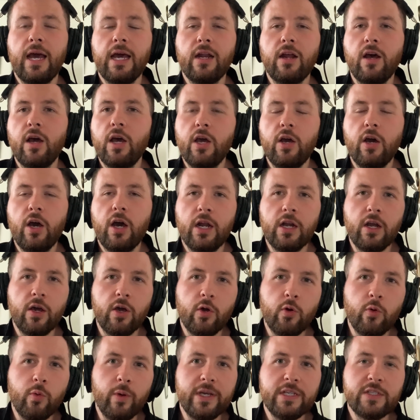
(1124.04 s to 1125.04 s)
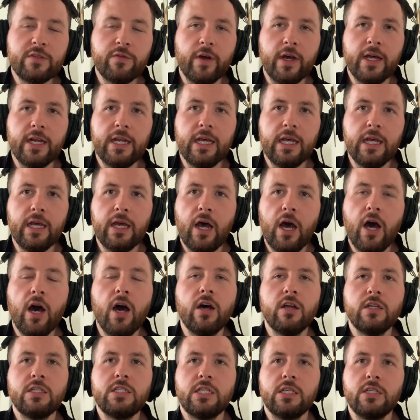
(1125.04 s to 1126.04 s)
and I yeah. and I always find it
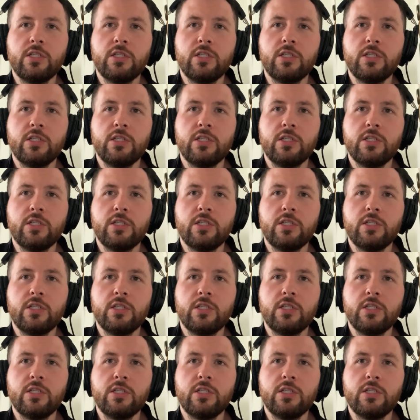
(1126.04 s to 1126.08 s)
hard